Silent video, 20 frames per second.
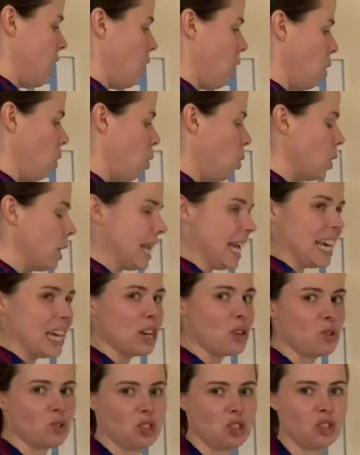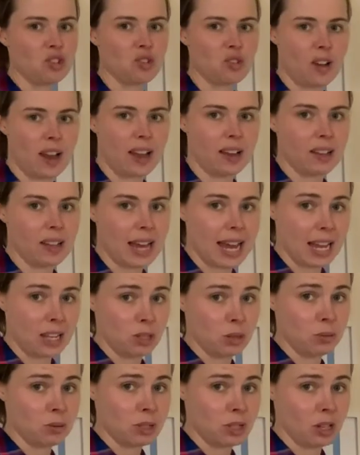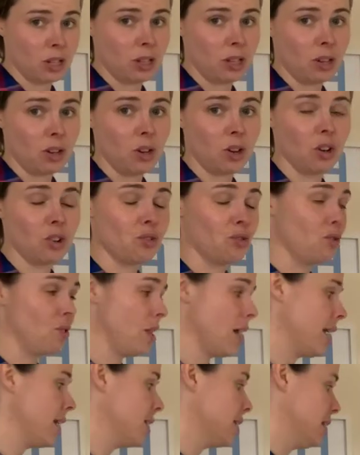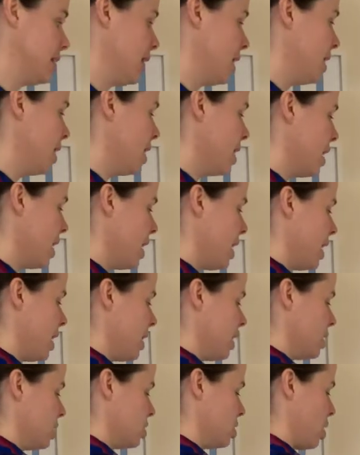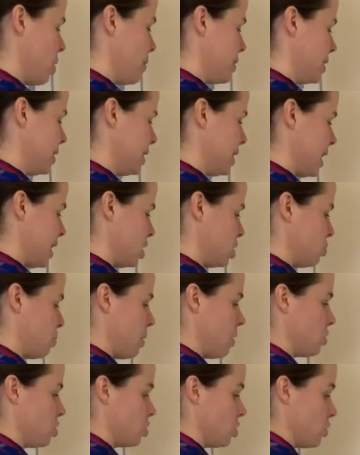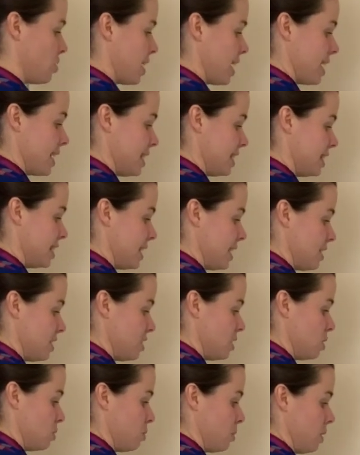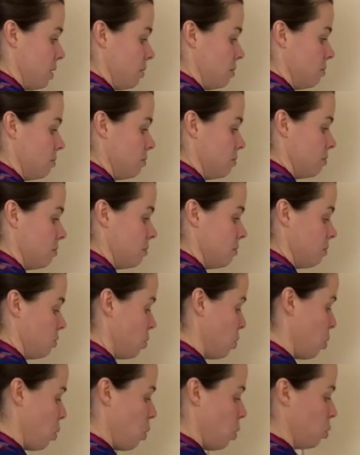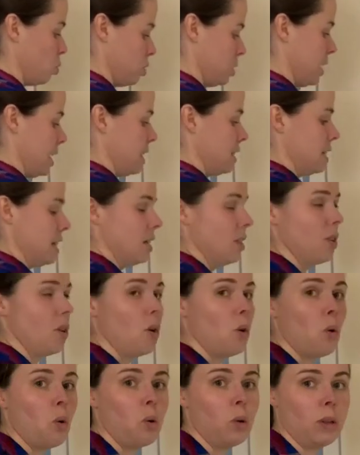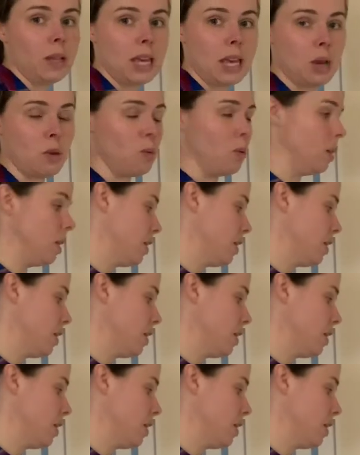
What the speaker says: All angles in the triangle add up to 180, so it's 612, so that is 60 as well. They're all 60, they're all equal.